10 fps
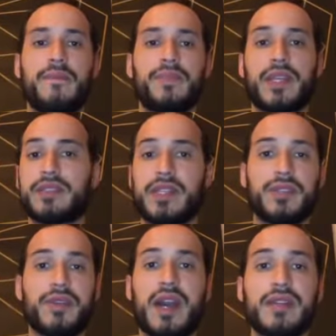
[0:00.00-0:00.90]
Let's say
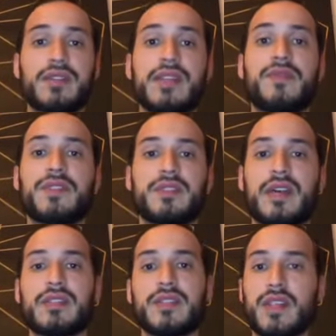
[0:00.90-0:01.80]
you got 7
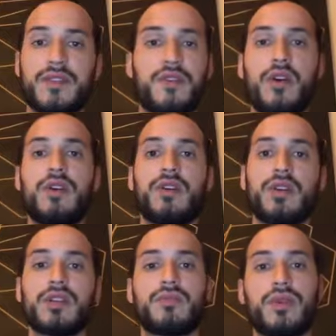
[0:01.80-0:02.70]
sets and they've all
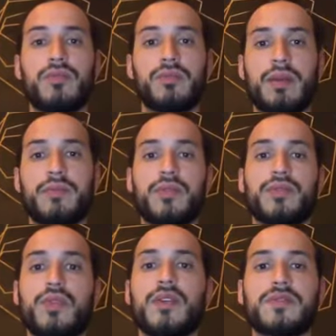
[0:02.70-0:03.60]
hooked. Well, remember,
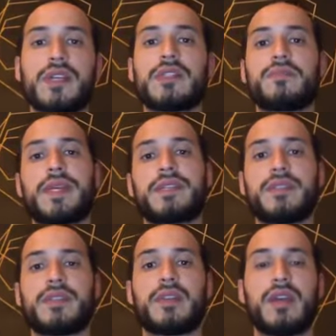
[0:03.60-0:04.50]
12 sets makes
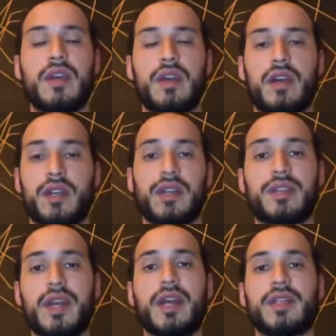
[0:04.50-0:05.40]
it a good
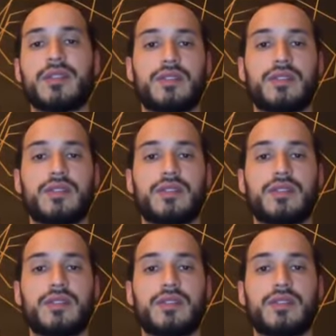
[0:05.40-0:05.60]
night.